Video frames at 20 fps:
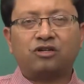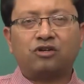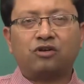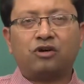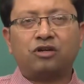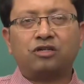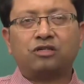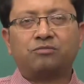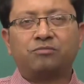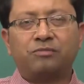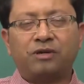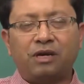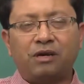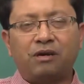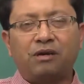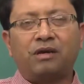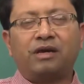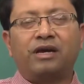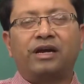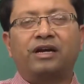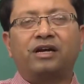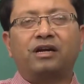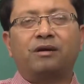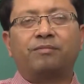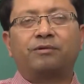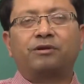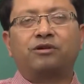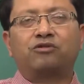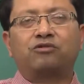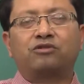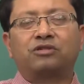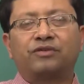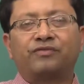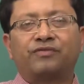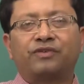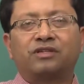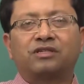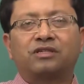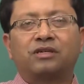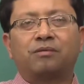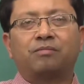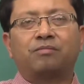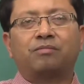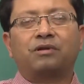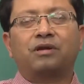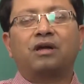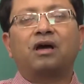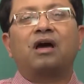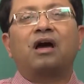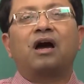costs, may end up into, say for example,